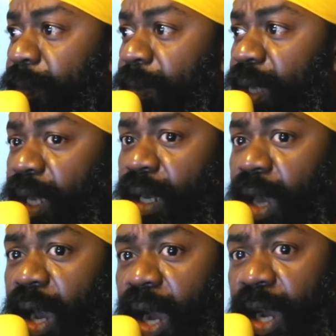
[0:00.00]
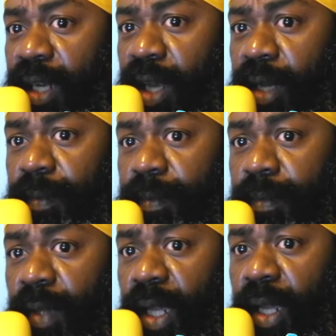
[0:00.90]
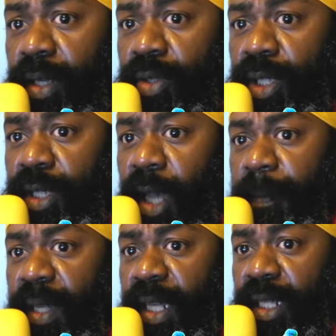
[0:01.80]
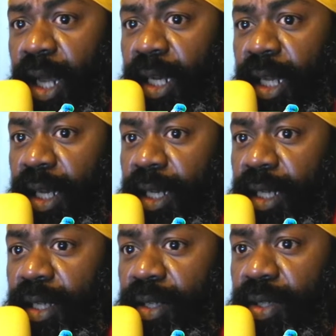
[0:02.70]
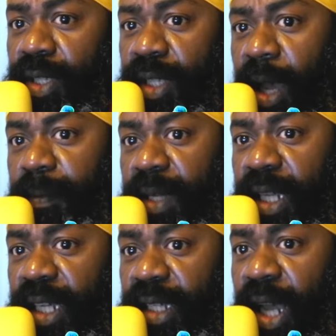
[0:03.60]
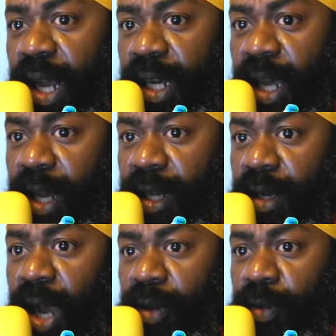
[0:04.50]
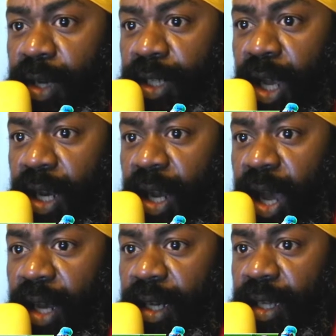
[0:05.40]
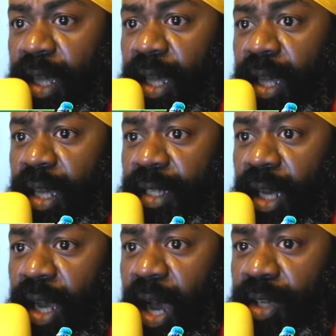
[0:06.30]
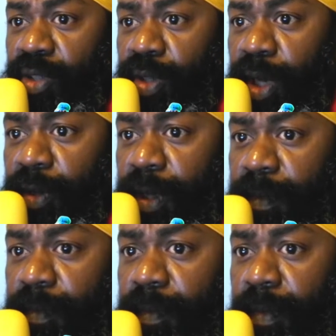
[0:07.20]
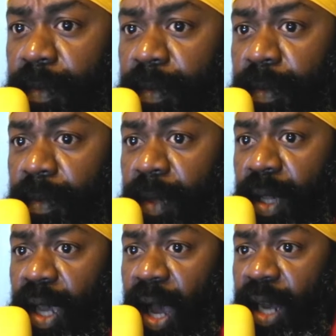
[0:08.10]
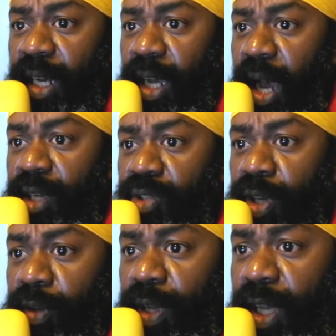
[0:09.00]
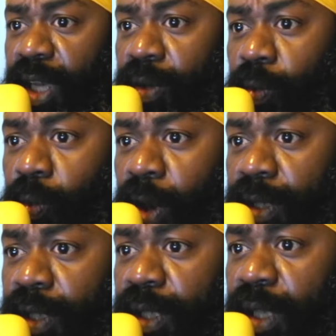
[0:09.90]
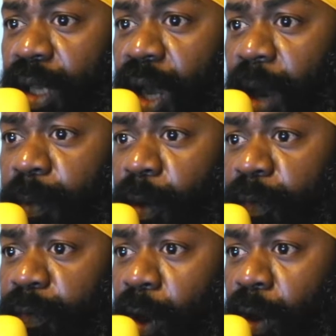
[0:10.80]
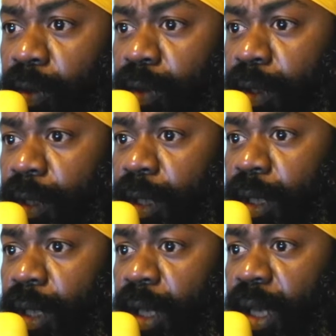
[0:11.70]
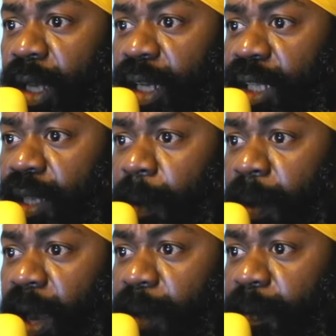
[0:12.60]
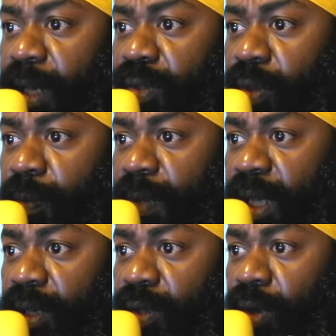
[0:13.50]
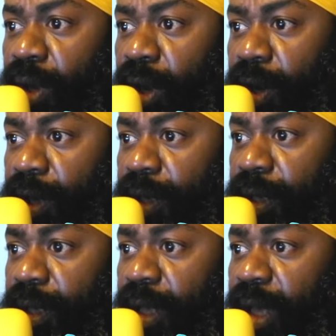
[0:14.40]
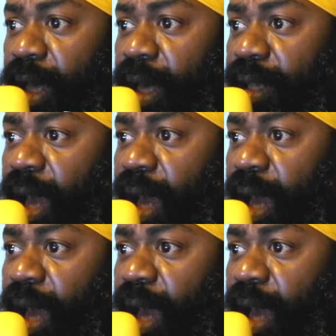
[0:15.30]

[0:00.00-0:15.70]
in order to stop Italian to stop the Italian aggression and the contrary. And the contrary, it was a profound disappointment to me to learn the